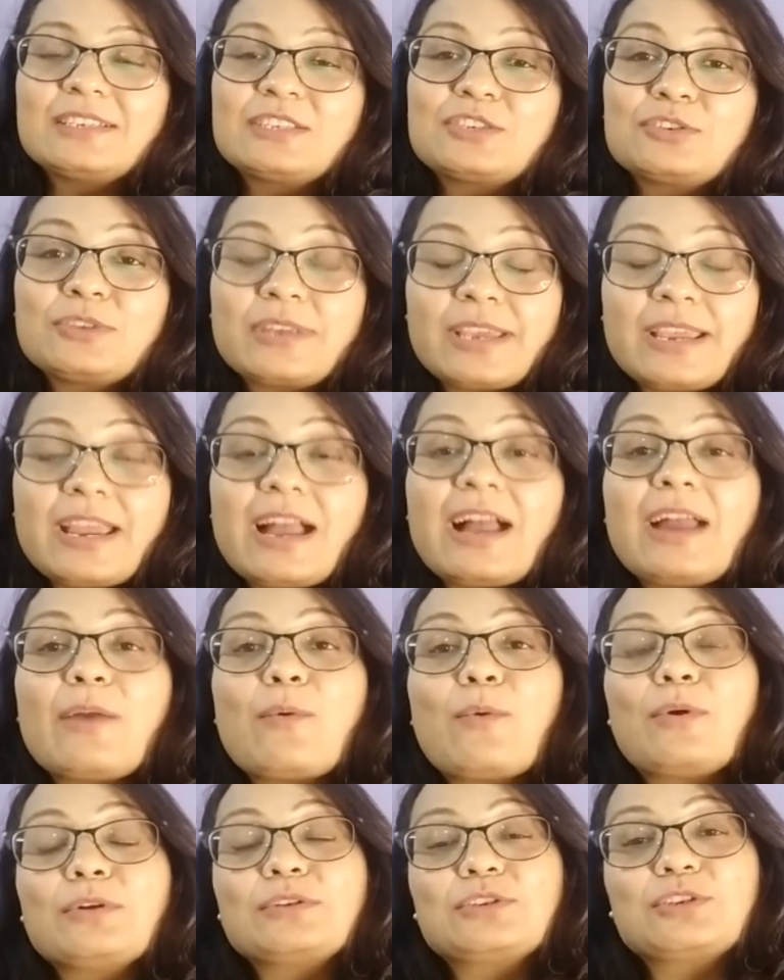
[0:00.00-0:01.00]
Today I
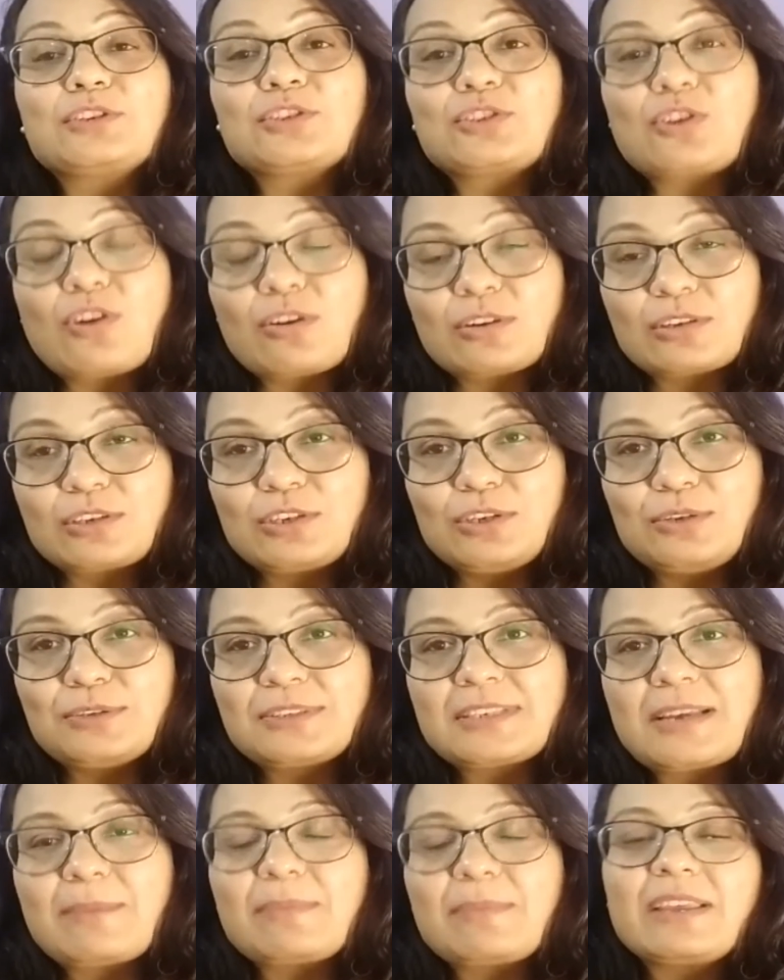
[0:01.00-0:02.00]
want to talk to you
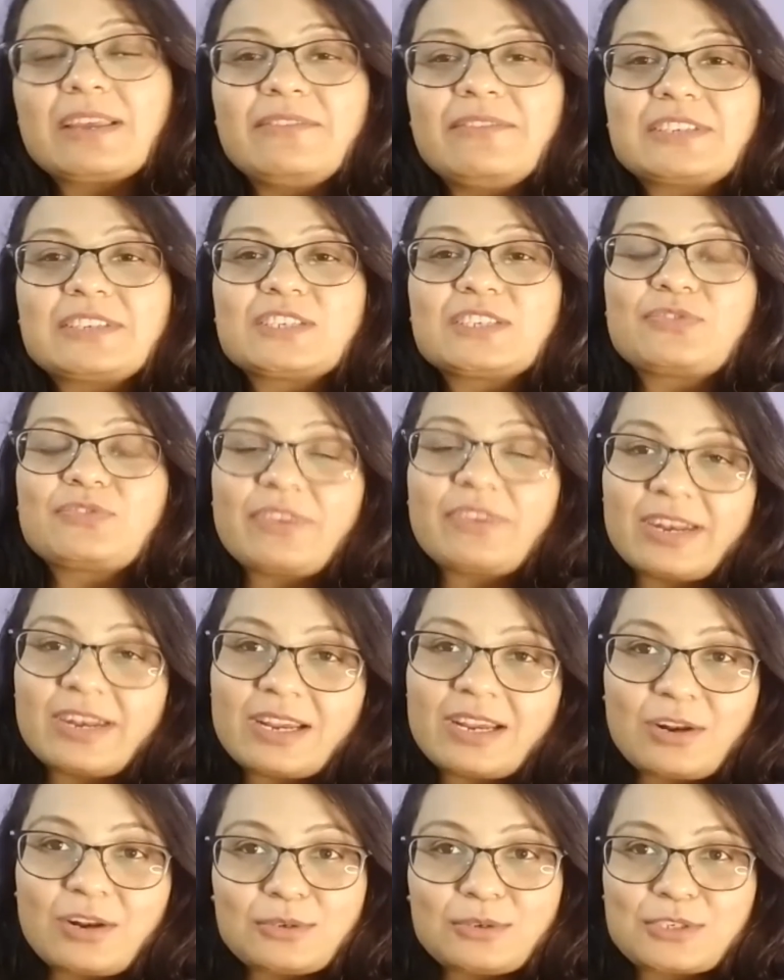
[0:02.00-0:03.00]
something which is very
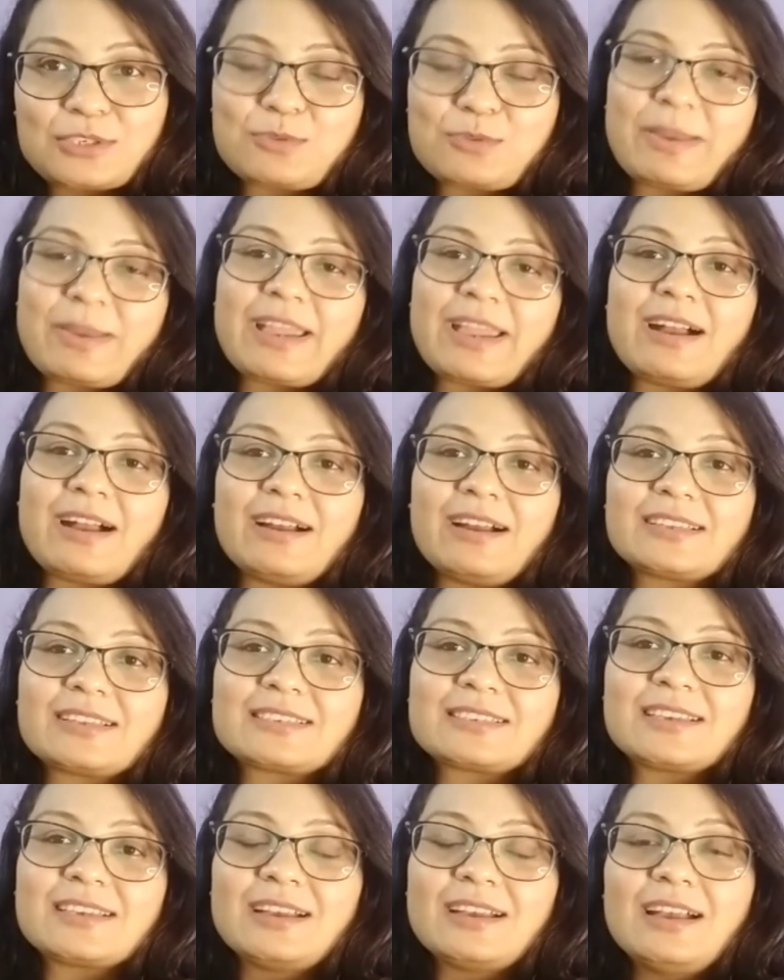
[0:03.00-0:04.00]
close to my
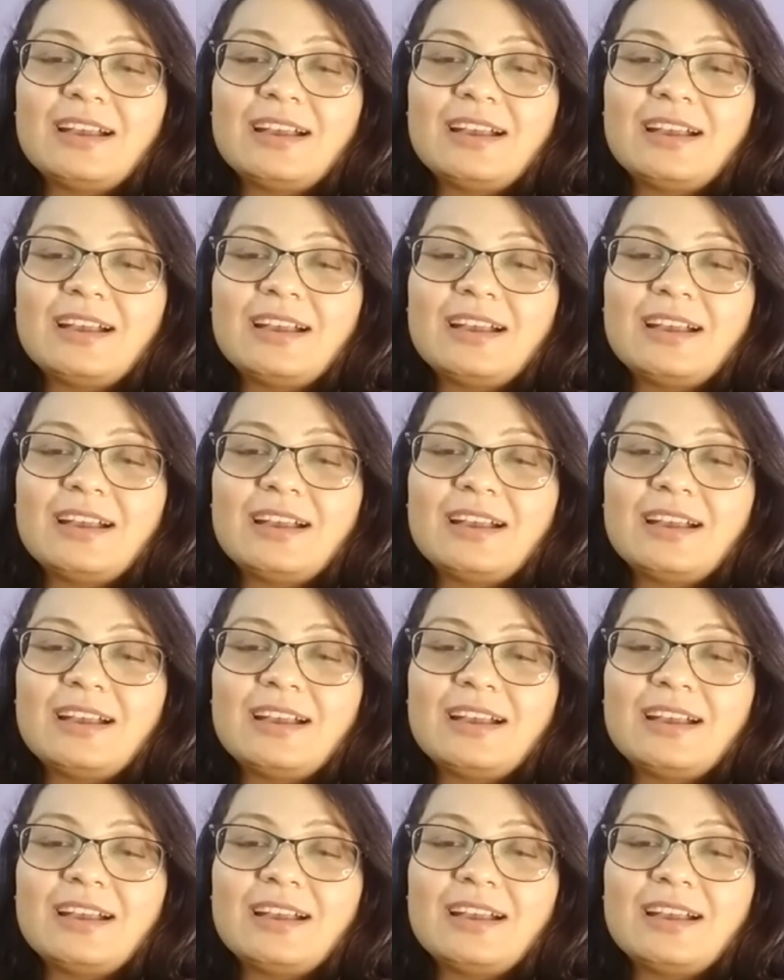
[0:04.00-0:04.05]
heart.